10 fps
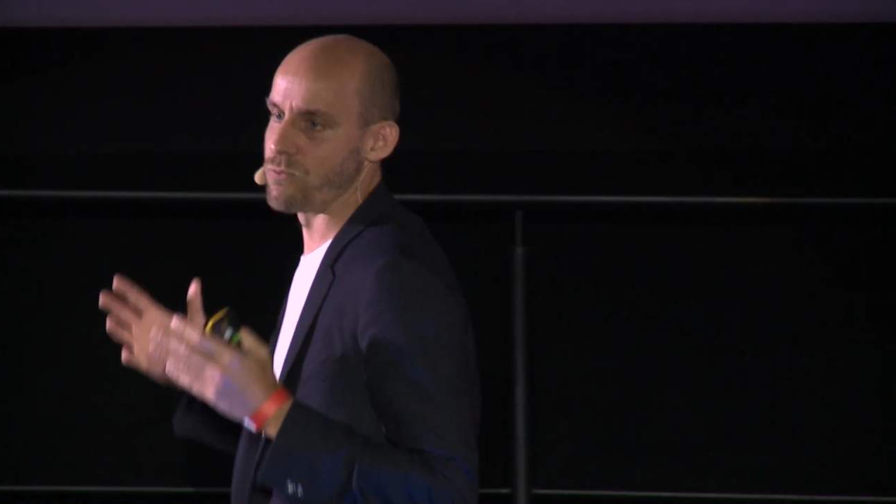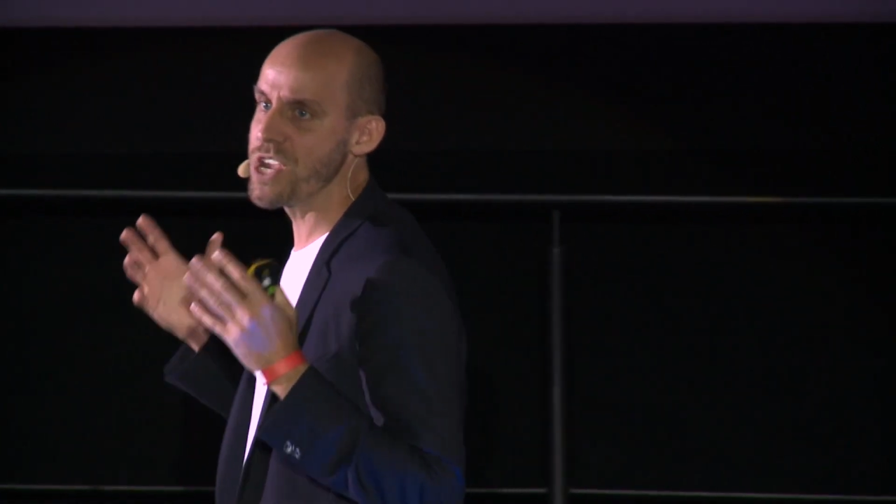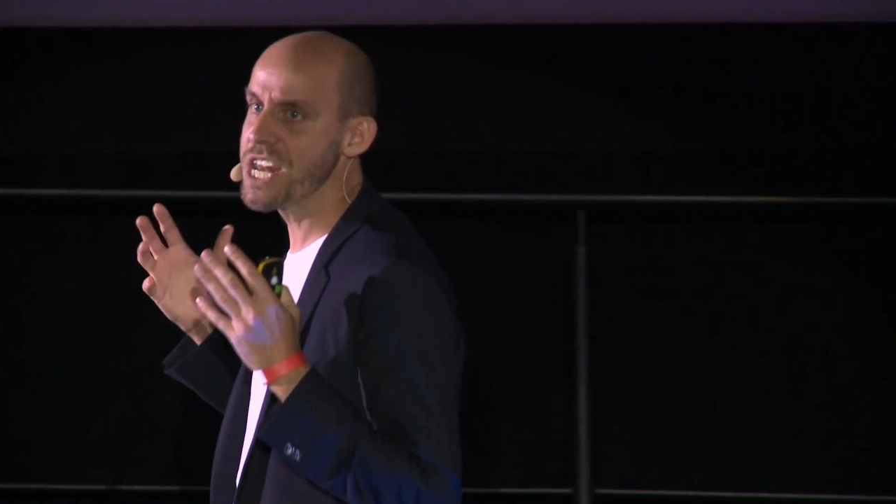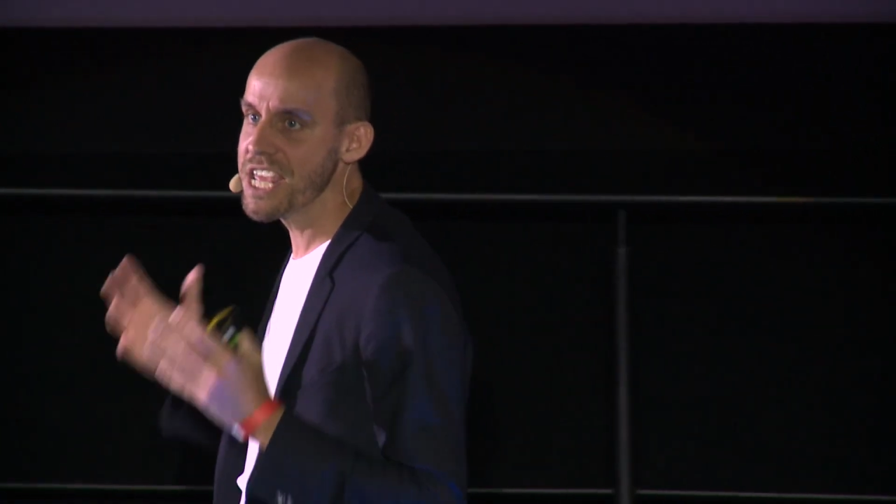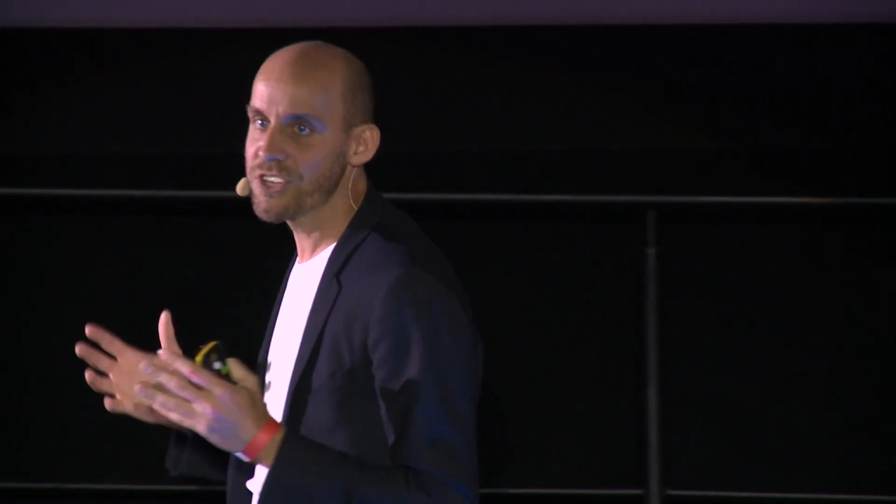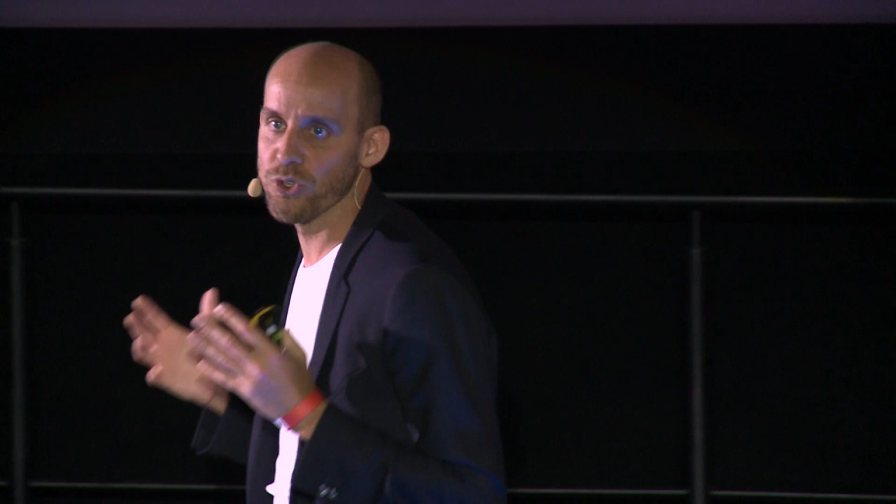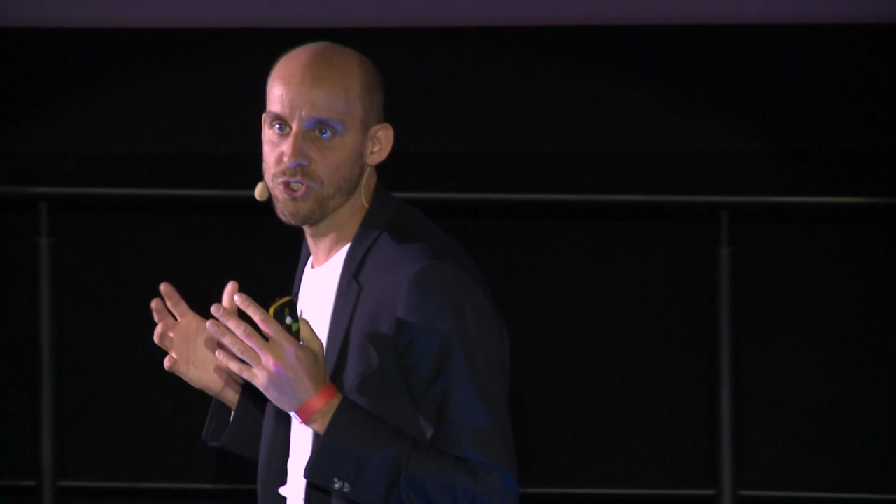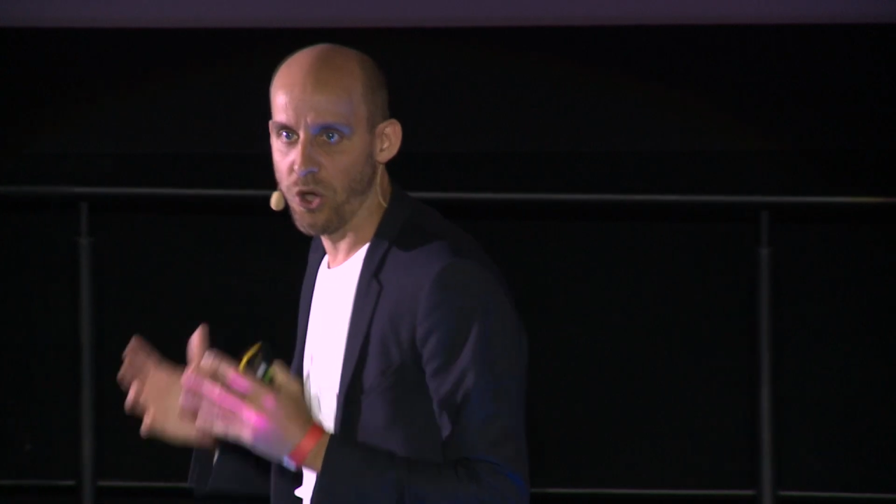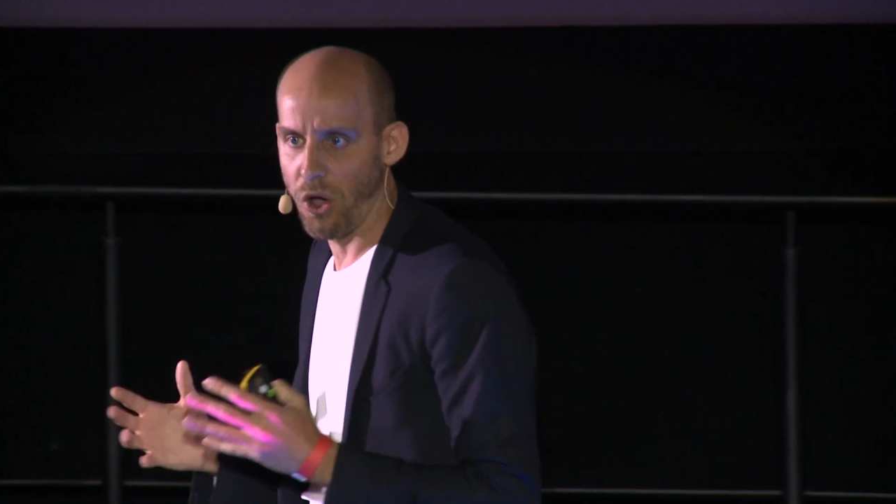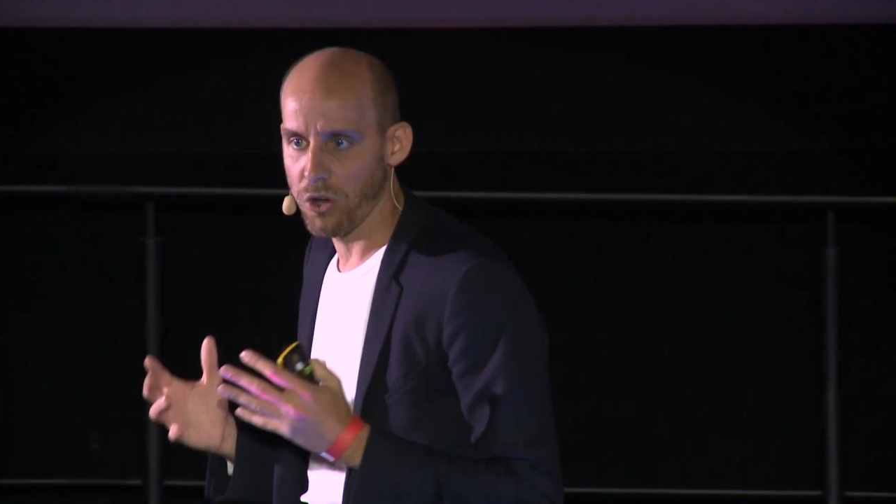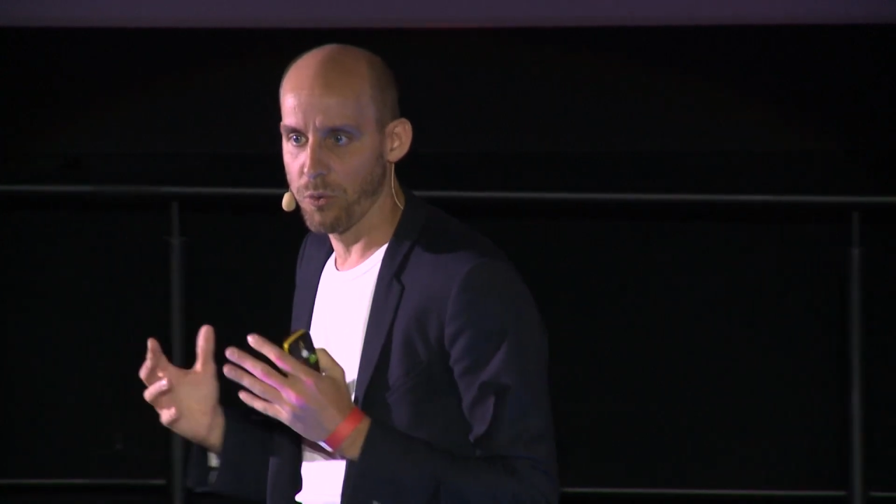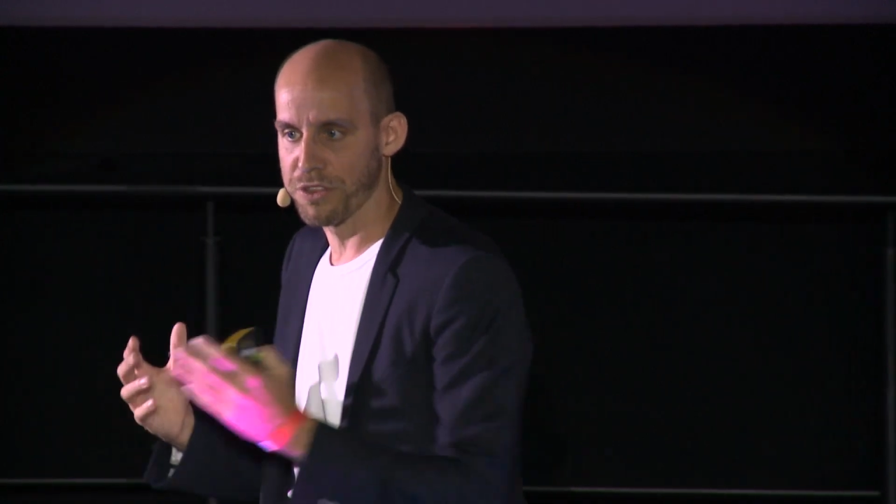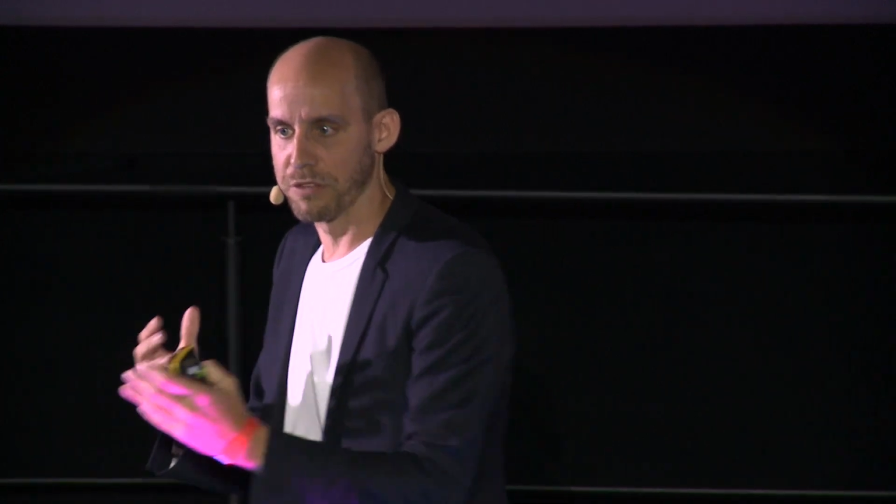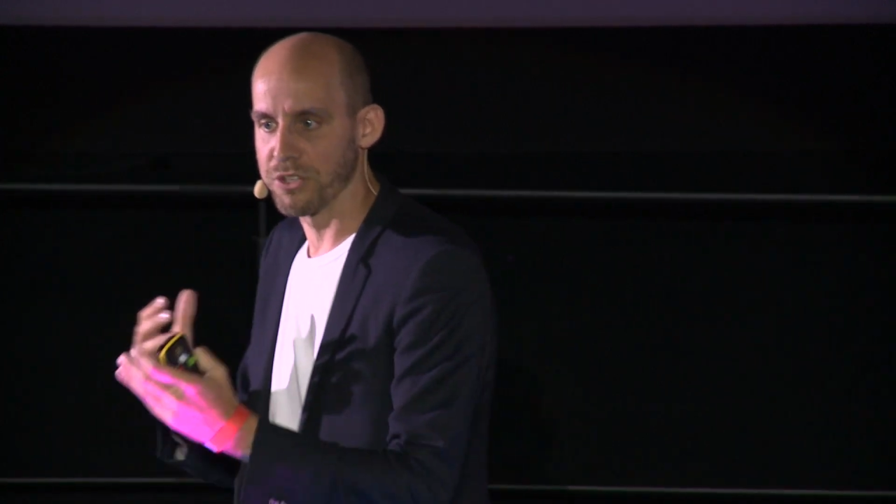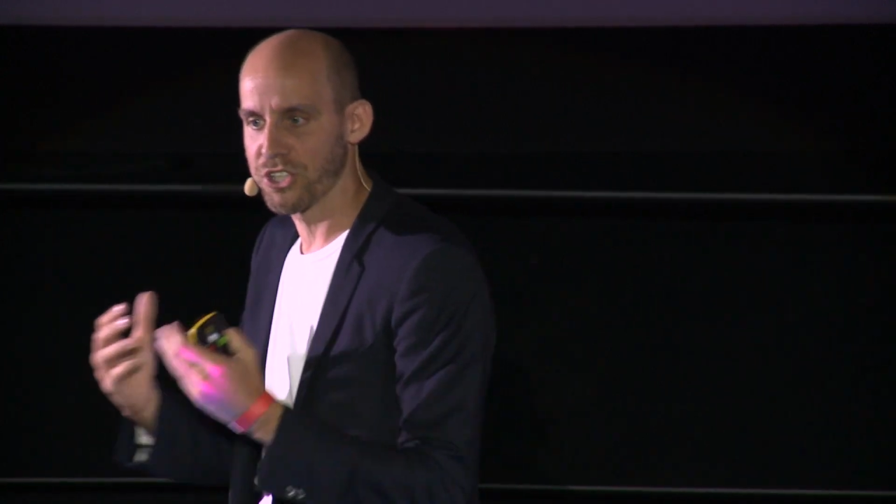We need to talk
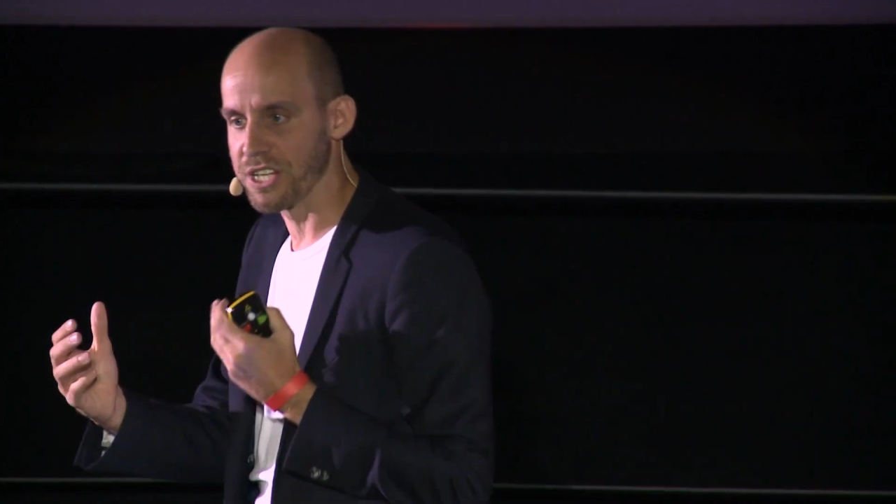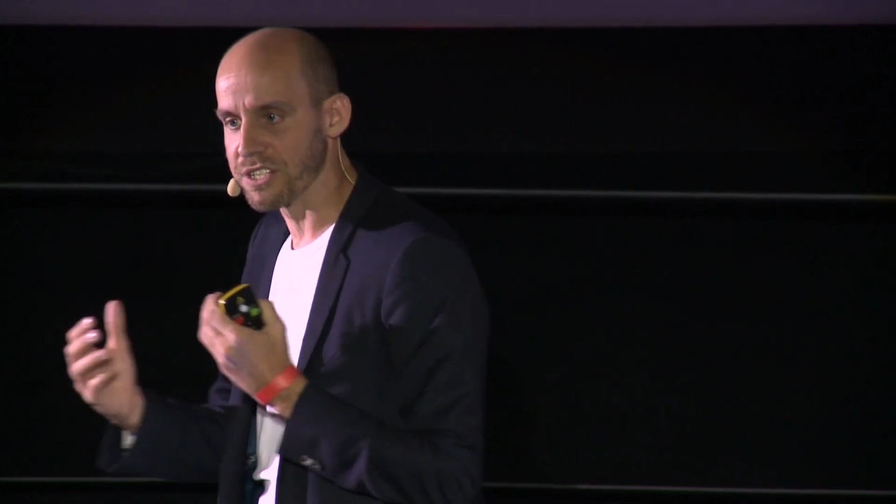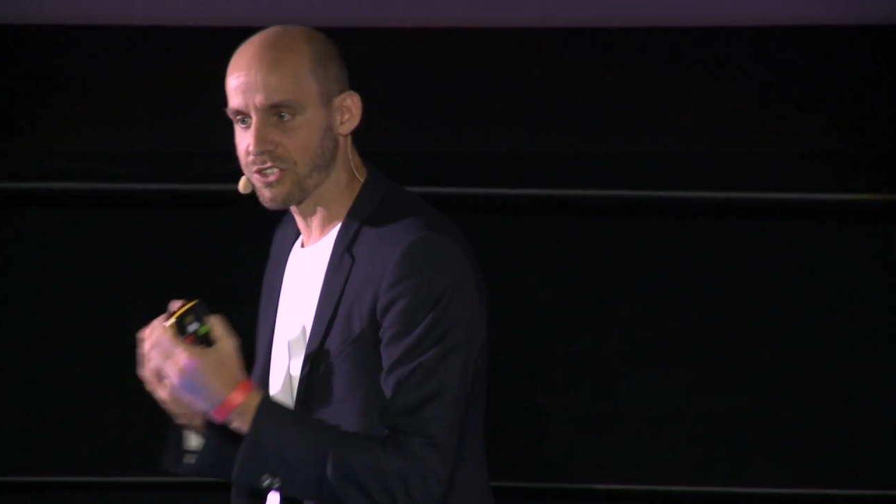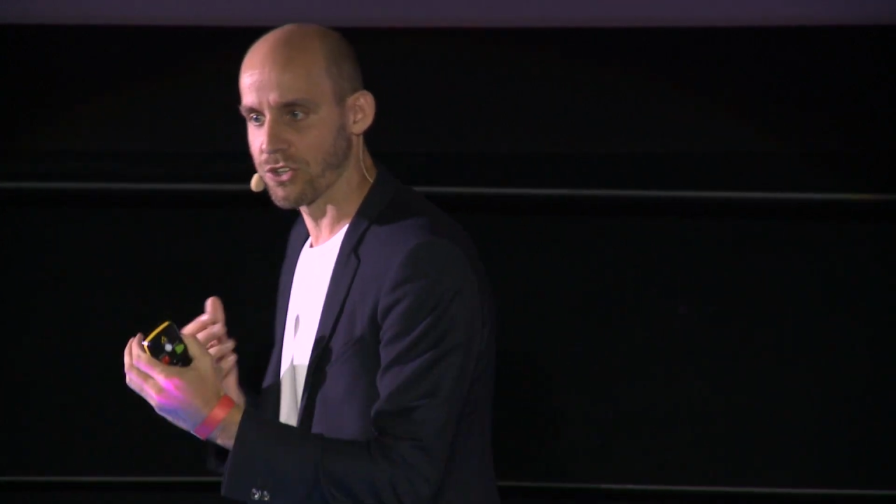with the machines,